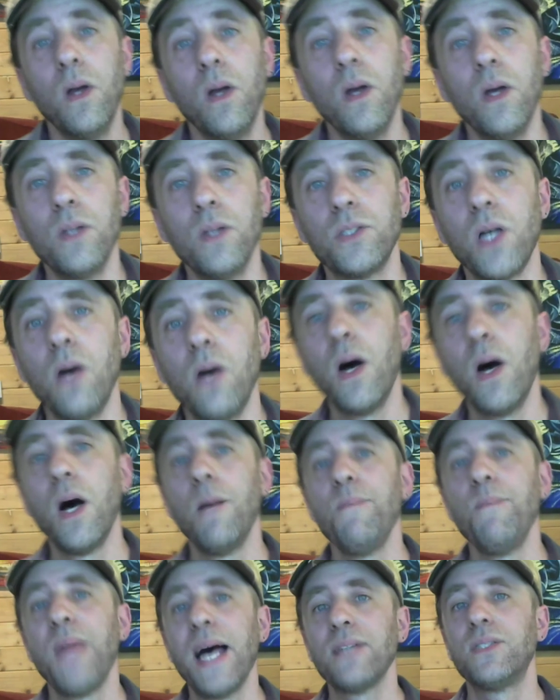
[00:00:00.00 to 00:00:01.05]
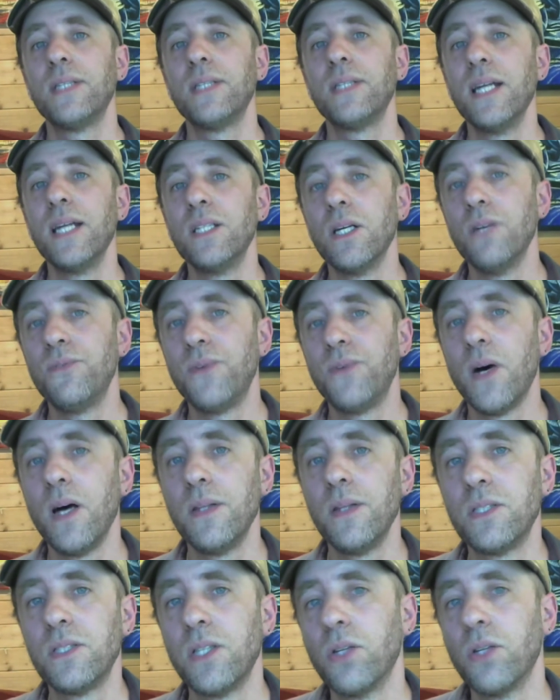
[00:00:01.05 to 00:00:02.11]
So that's the end of
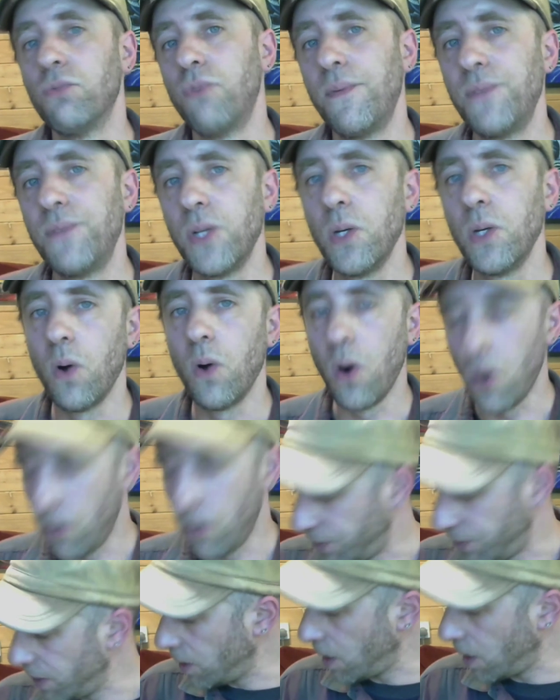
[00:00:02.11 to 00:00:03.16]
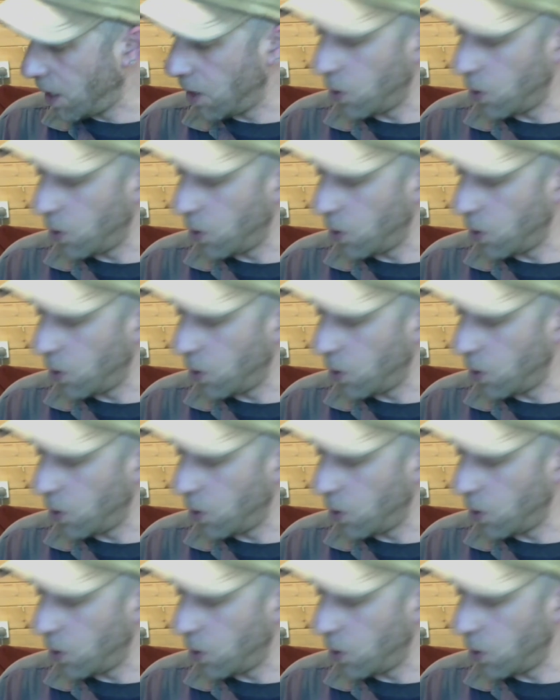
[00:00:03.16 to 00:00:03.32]
this little review of the